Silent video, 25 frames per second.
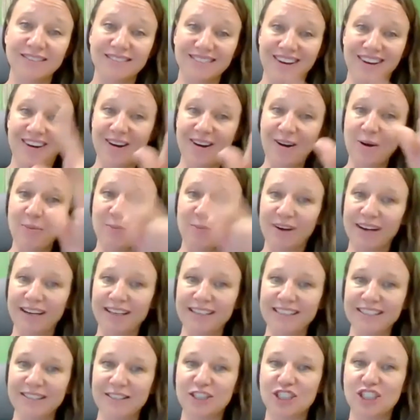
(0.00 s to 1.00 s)
Oh,
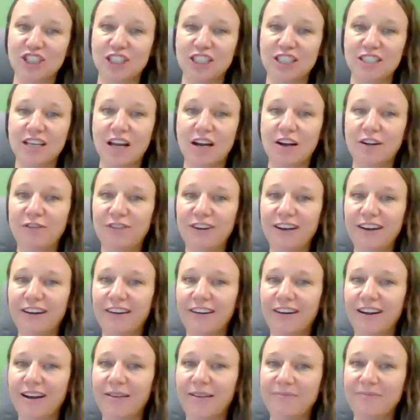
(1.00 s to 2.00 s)
Brandy, she's got her finger
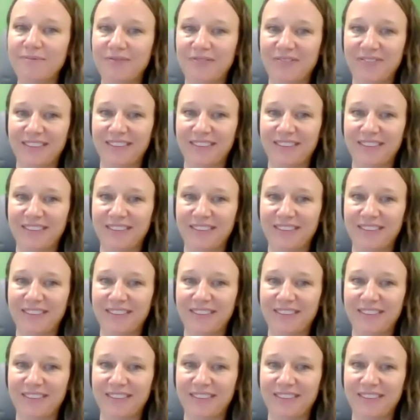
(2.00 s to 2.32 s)
up.